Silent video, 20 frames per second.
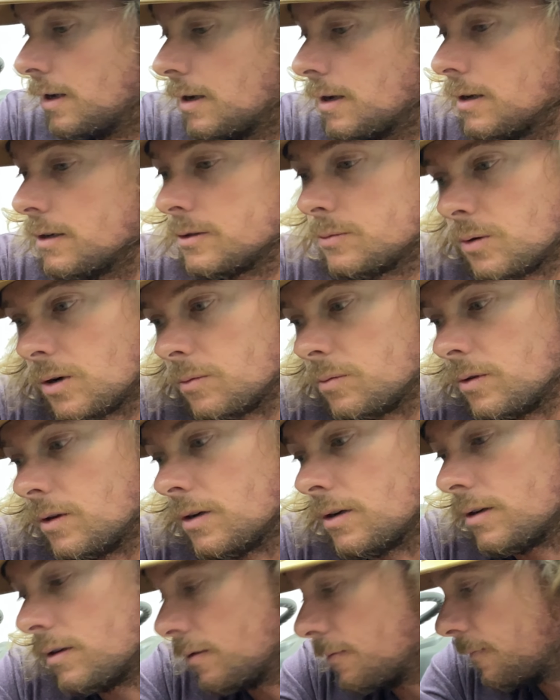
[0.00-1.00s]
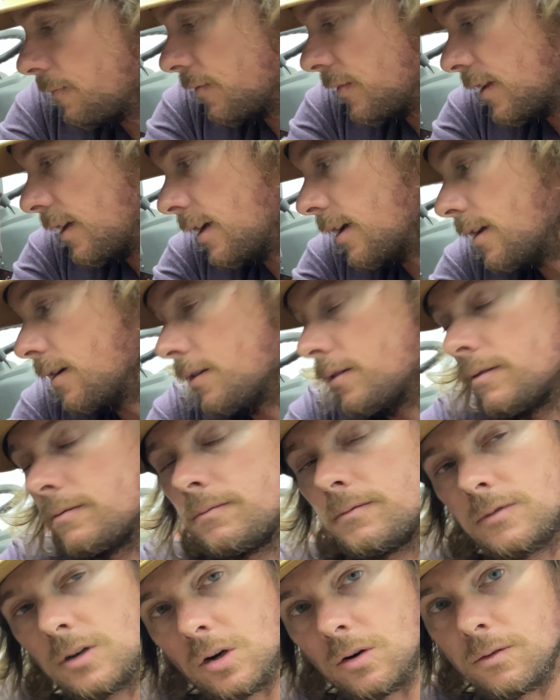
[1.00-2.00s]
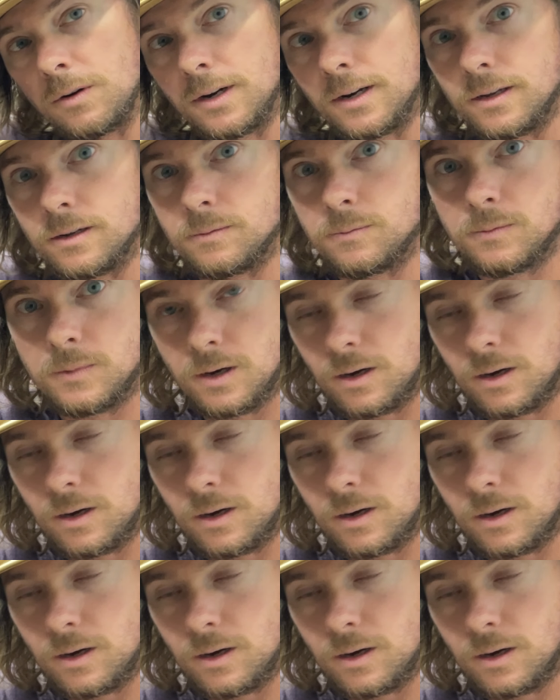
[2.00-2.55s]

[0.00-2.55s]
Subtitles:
spark plug. And Iridium